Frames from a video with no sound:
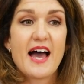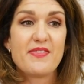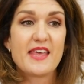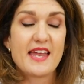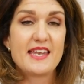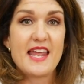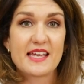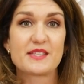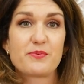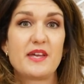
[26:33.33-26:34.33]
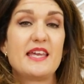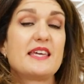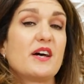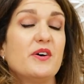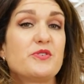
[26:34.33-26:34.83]
And then next
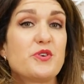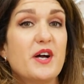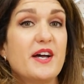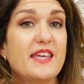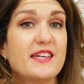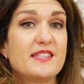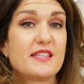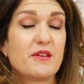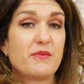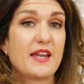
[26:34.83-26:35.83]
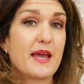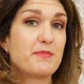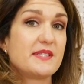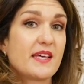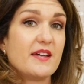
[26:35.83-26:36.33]
week I'll try and do an
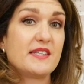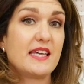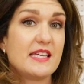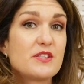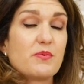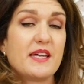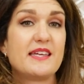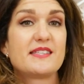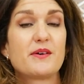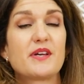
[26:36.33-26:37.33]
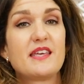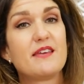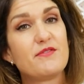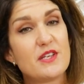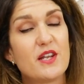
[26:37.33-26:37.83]
episode each week, so I can
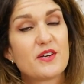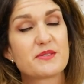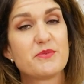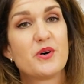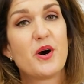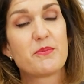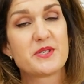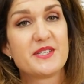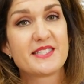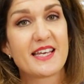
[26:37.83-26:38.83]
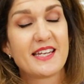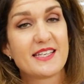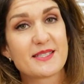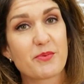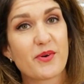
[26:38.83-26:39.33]
give you lots more options and
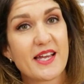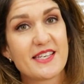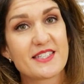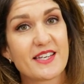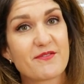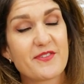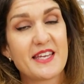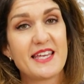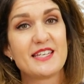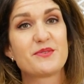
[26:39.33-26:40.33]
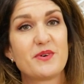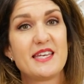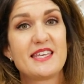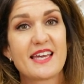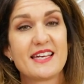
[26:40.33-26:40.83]
inspiration for each
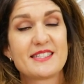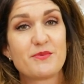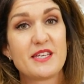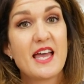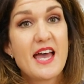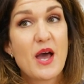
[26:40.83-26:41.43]
week as we